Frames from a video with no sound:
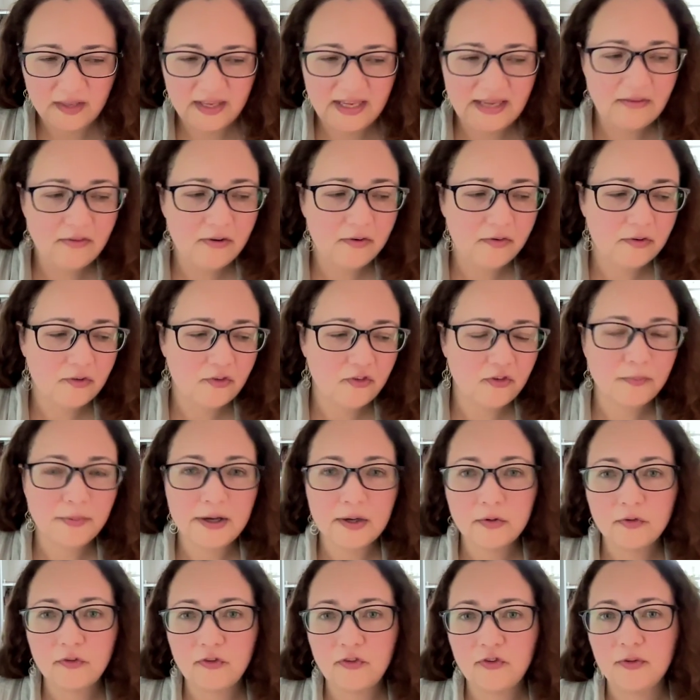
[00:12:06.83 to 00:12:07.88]
even if it's
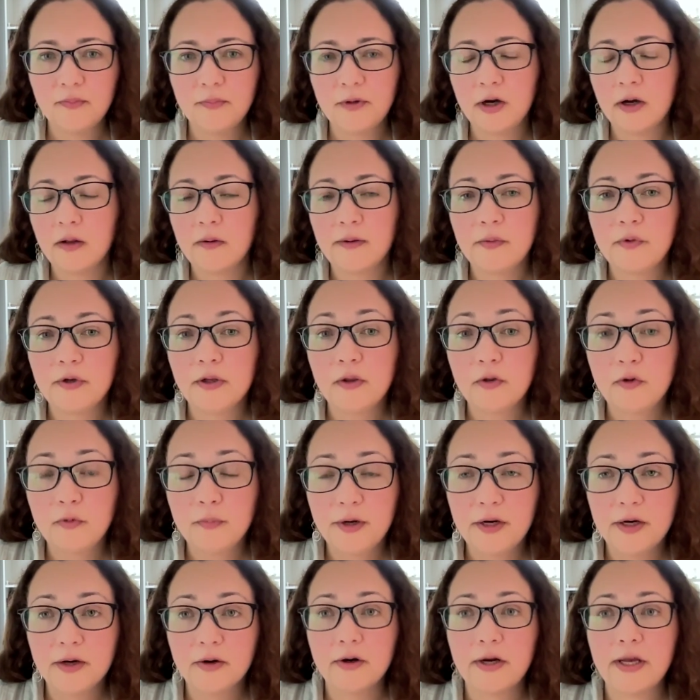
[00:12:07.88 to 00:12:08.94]
about some Hollywood
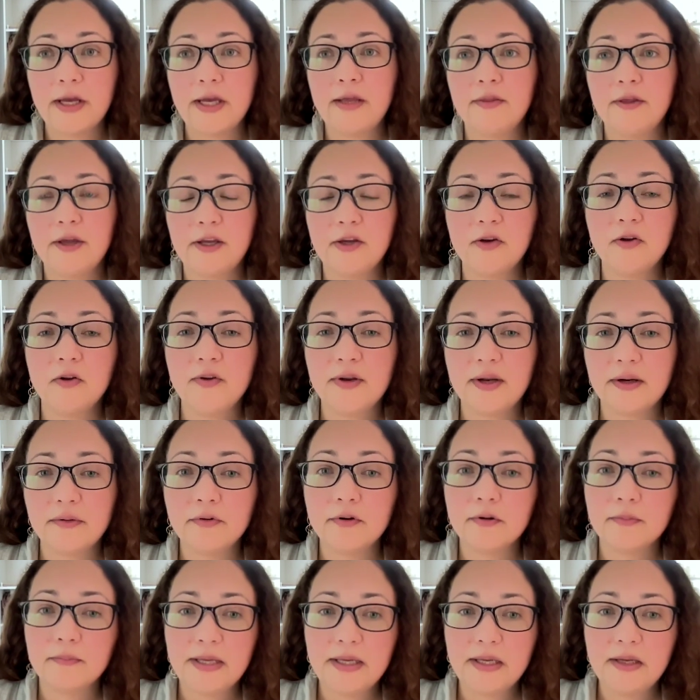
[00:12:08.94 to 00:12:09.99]
luminary that you'll
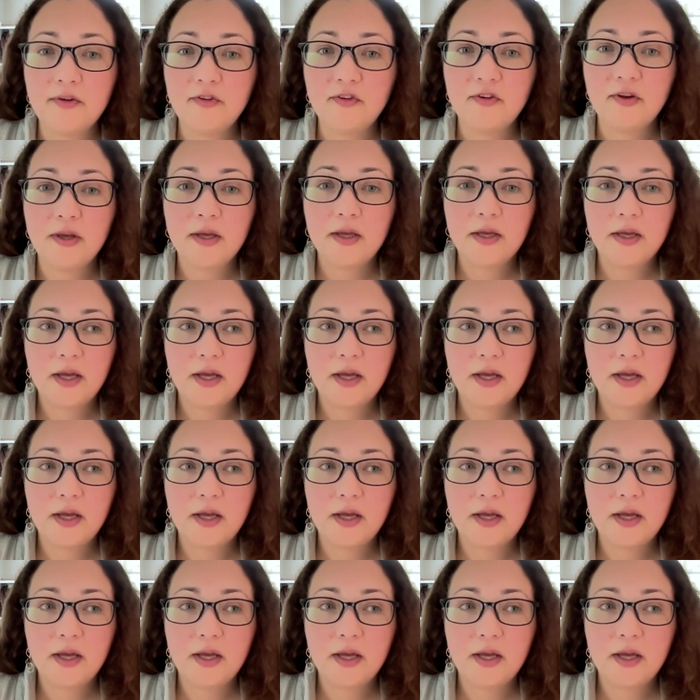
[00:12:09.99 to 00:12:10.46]
never meet.